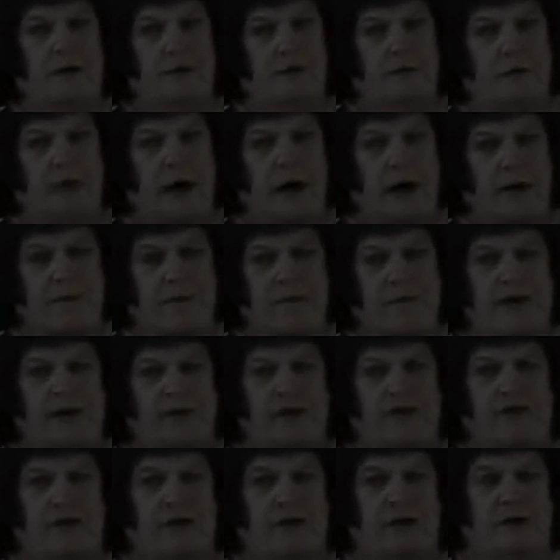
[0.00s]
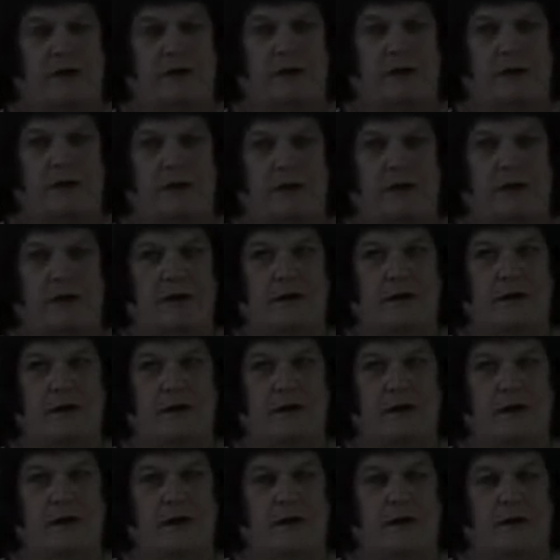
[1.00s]
my mission
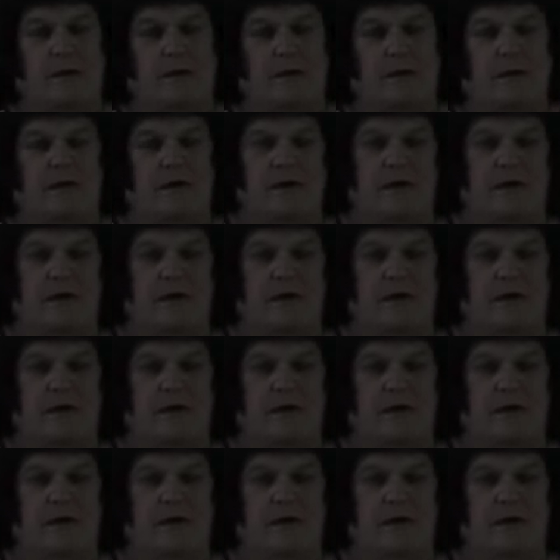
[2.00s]
was